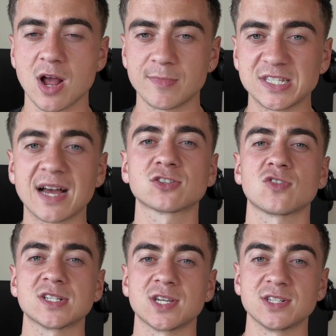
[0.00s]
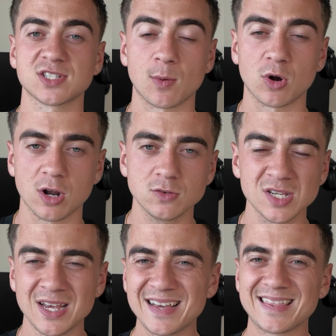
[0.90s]
I'm a tax resident somewhere
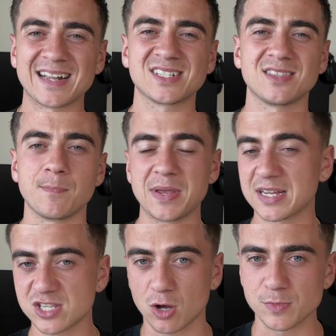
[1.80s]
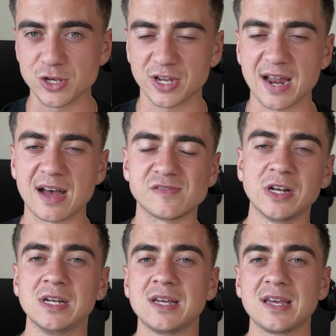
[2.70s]
else. That's the biggest help that you can have